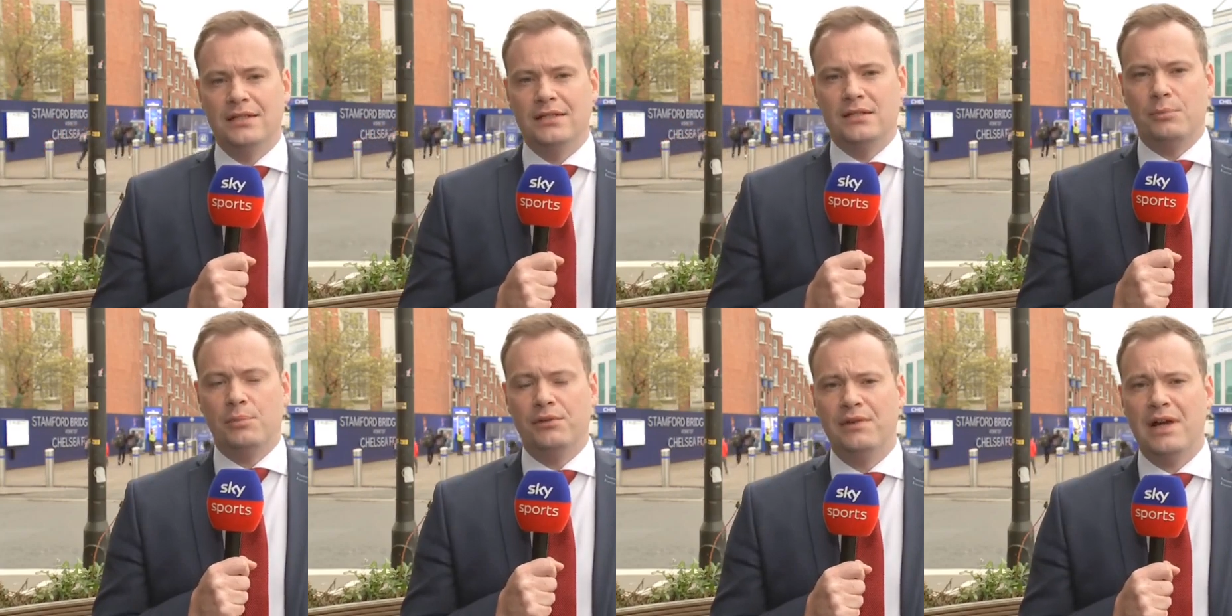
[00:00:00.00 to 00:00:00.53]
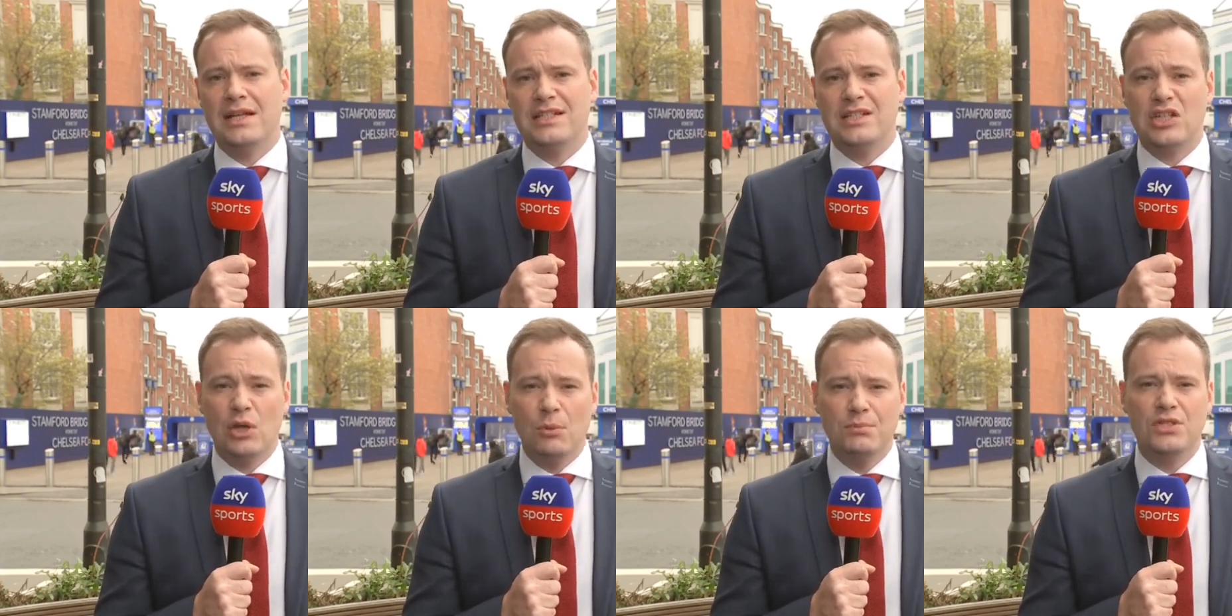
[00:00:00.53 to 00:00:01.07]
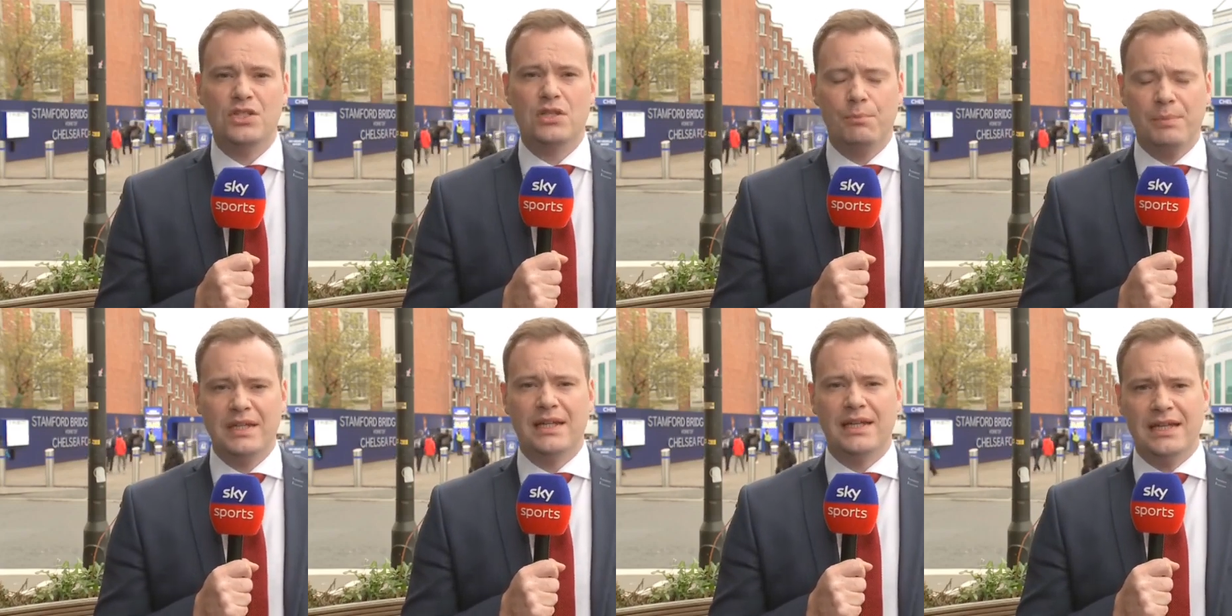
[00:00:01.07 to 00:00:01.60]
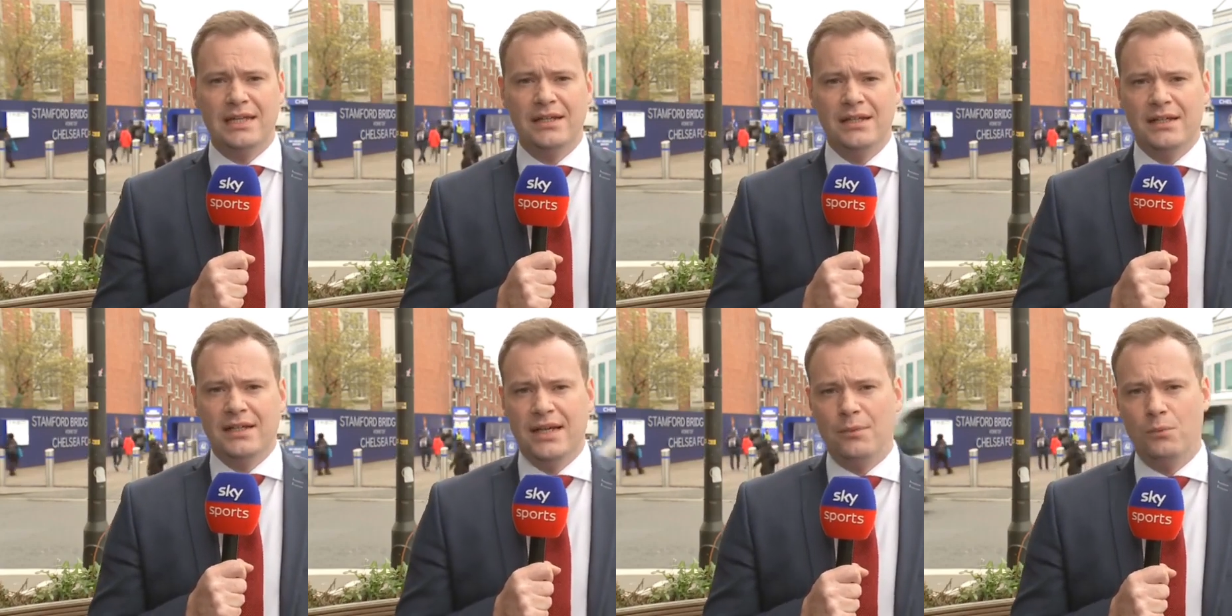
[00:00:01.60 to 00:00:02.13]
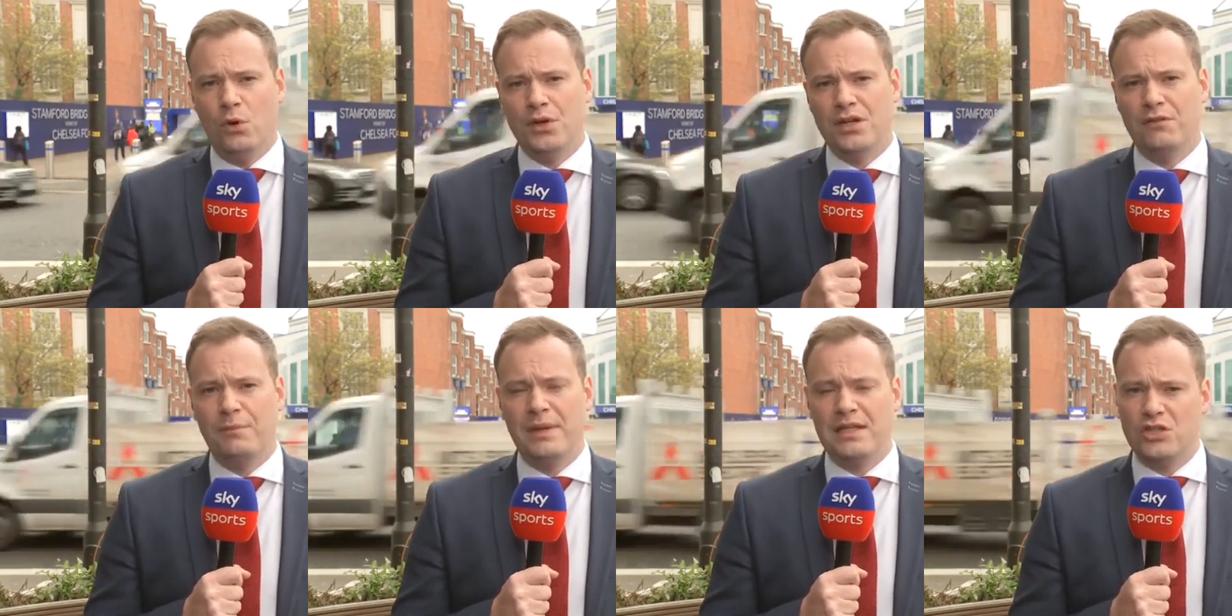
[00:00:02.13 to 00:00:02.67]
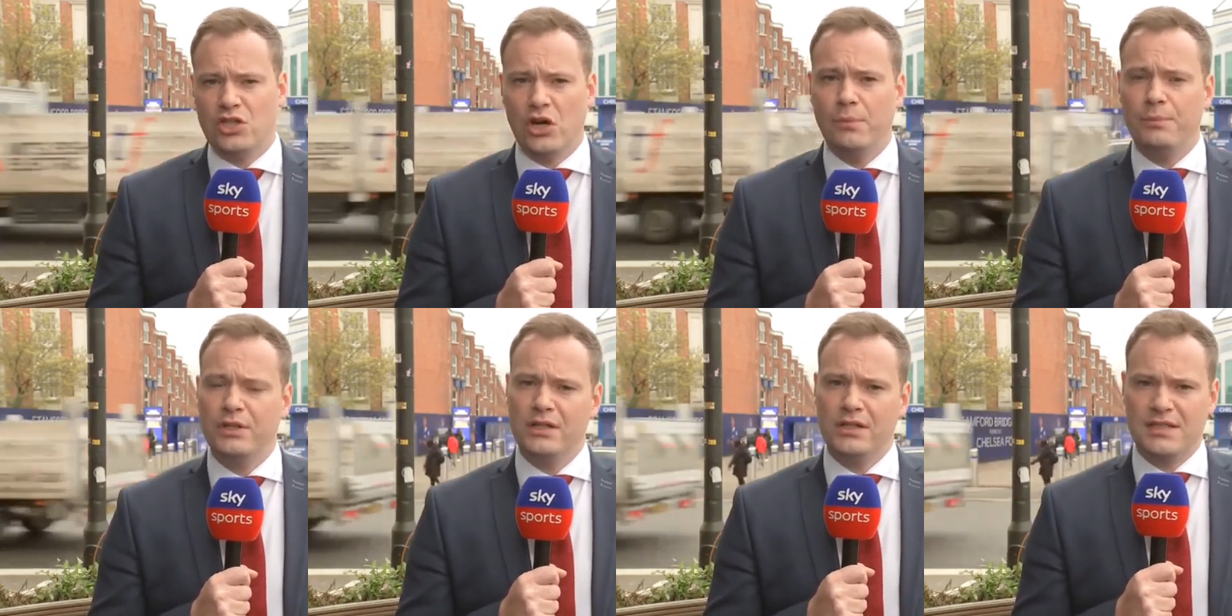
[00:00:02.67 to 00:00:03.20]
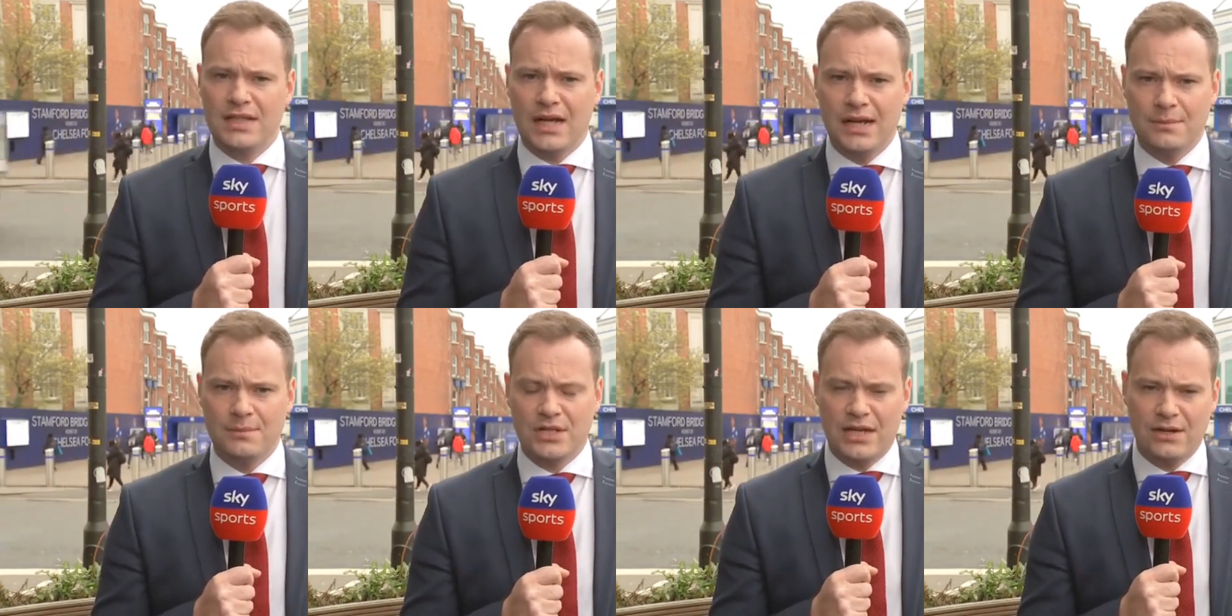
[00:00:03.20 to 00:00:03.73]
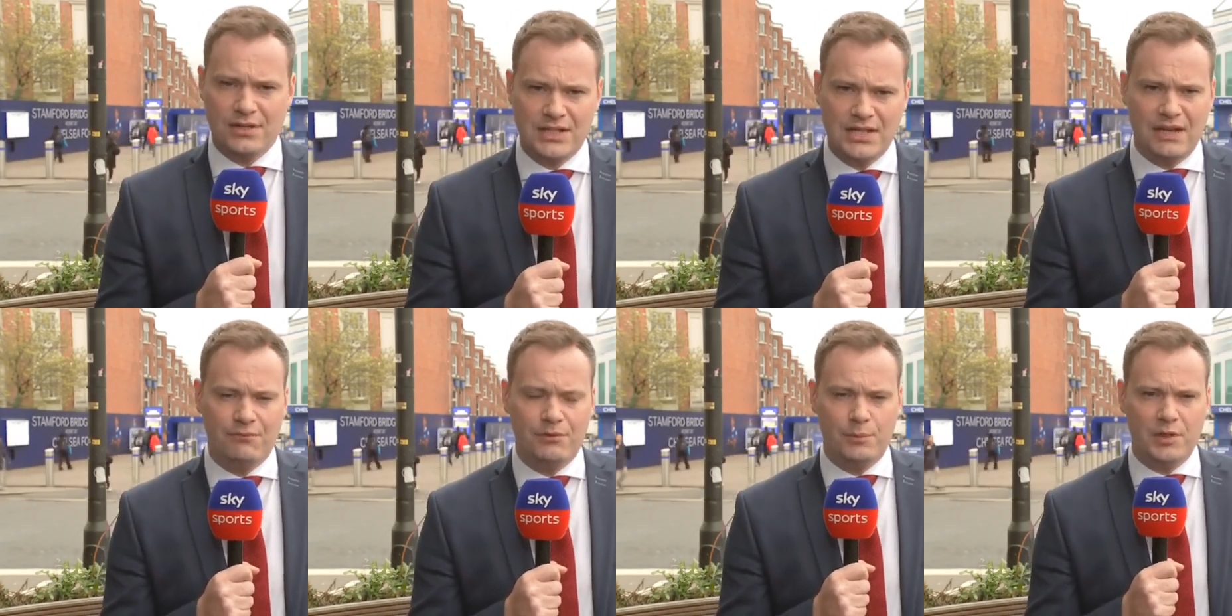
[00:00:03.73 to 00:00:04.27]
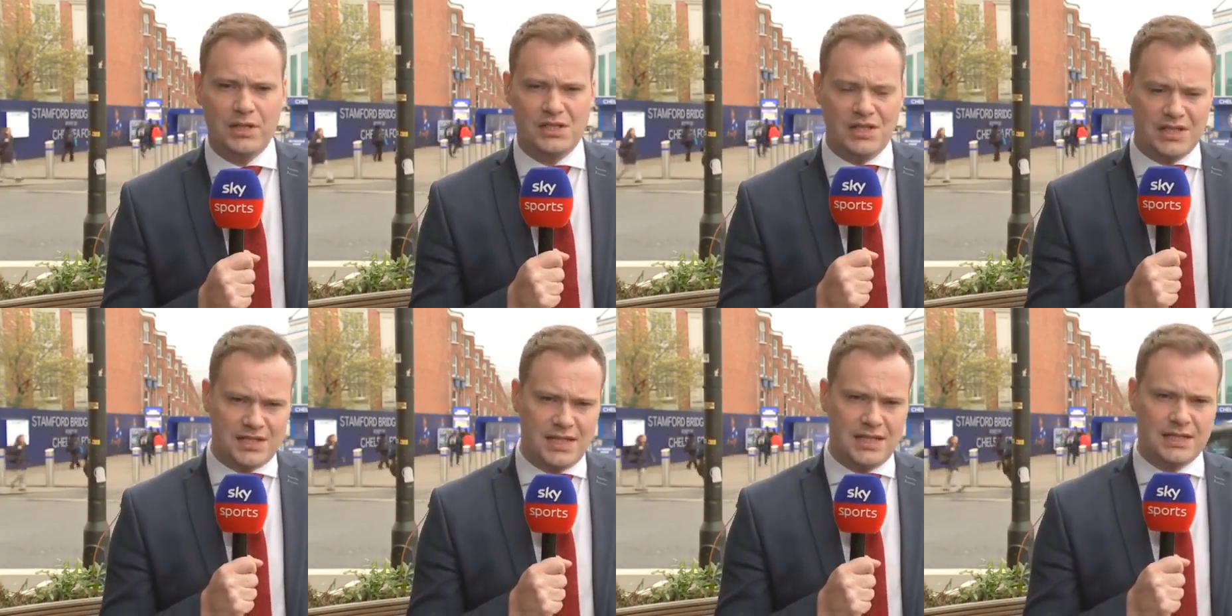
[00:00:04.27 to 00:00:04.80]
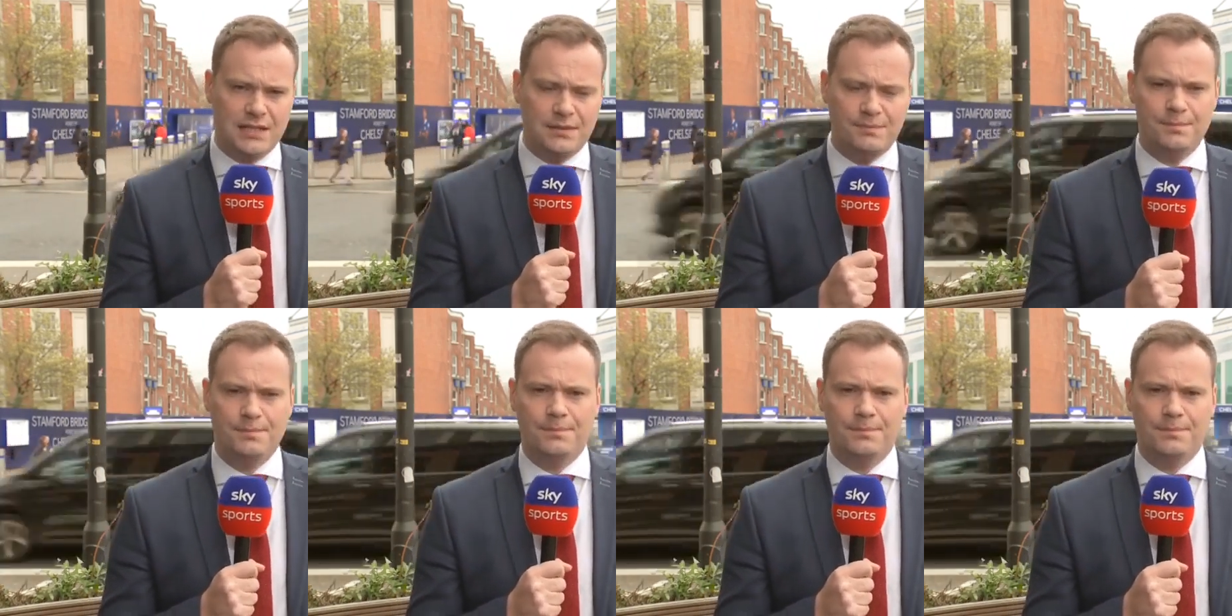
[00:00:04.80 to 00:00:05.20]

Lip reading: to provide some stability in what have been turbulent times here at Stamford Bridge this season.